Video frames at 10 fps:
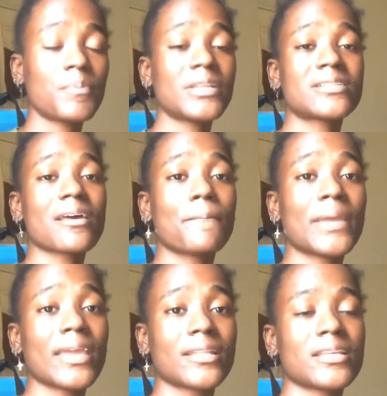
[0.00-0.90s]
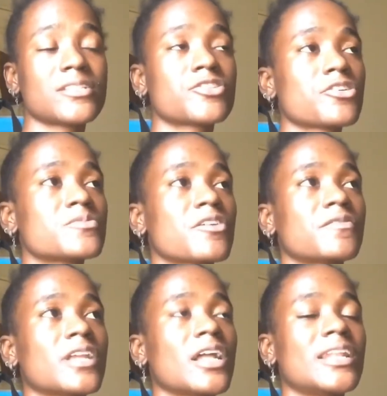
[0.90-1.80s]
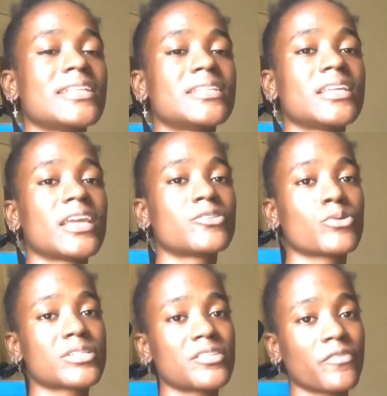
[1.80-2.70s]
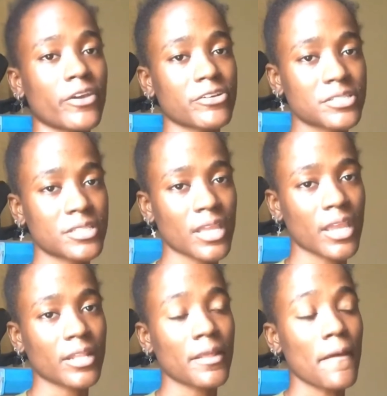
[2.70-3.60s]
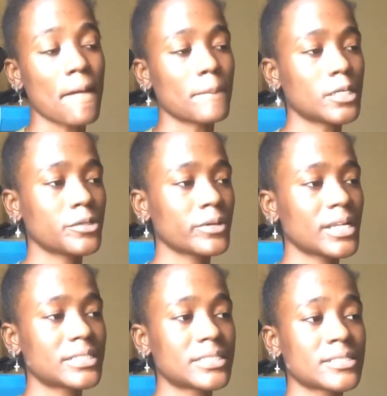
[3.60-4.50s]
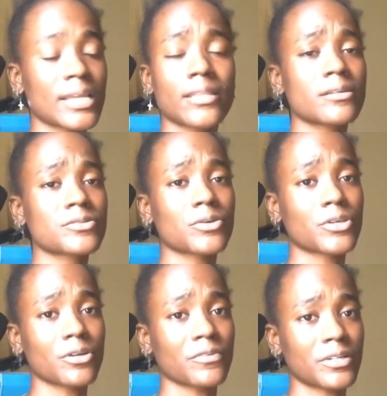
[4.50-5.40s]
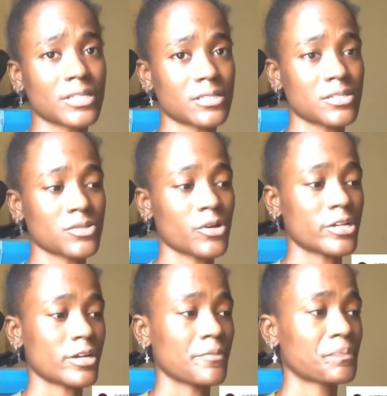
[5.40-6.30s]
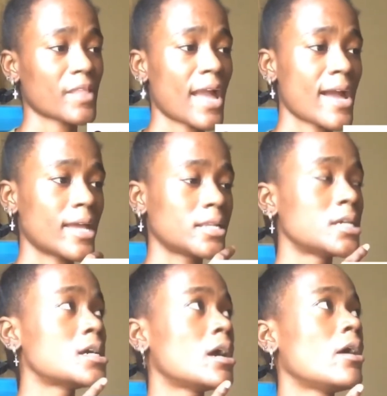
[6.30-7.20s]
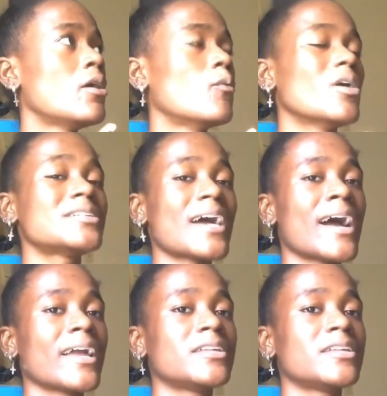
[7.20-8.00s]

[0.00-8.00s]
it at bay in terms of not letting it get to a severe state. But the reality is that there's no cure for this disorder. And what I